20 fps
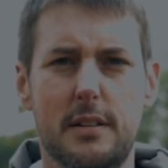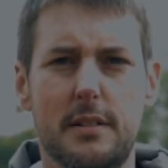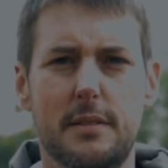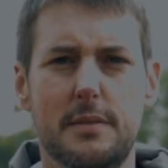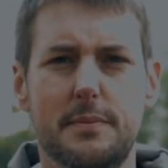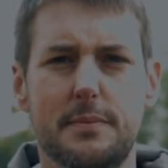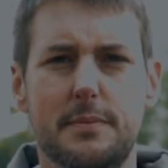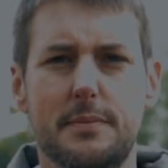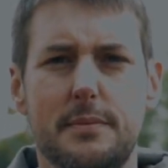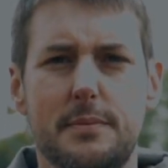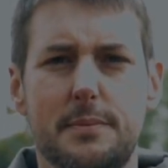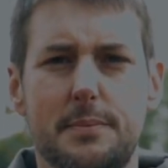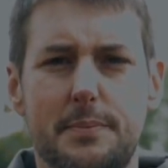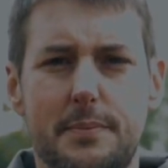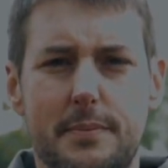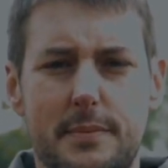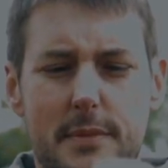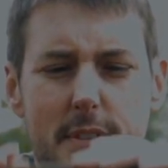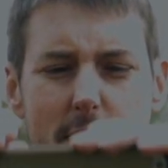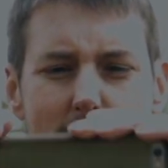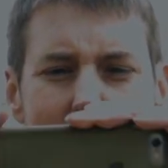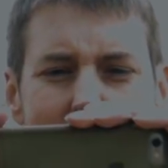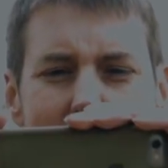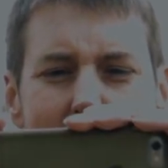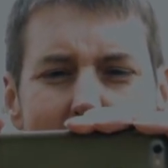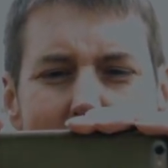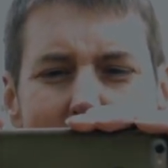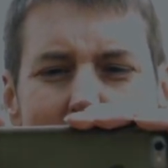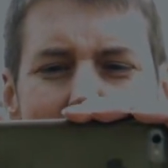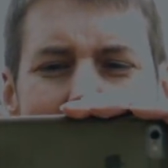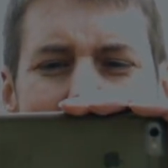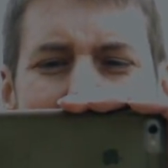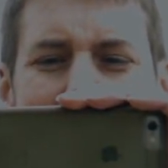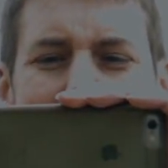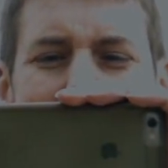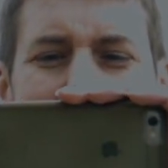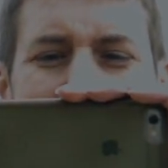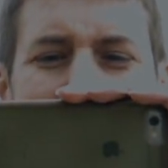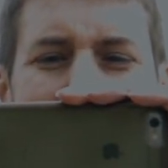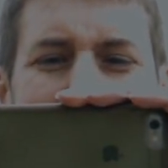Hello. Excellent.
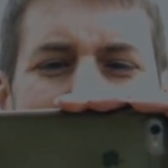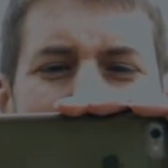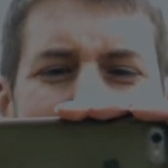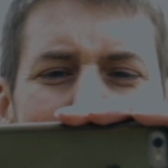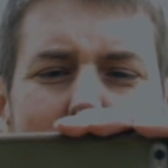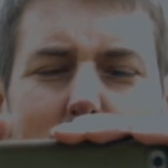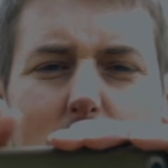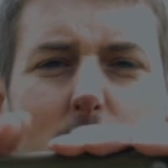And I've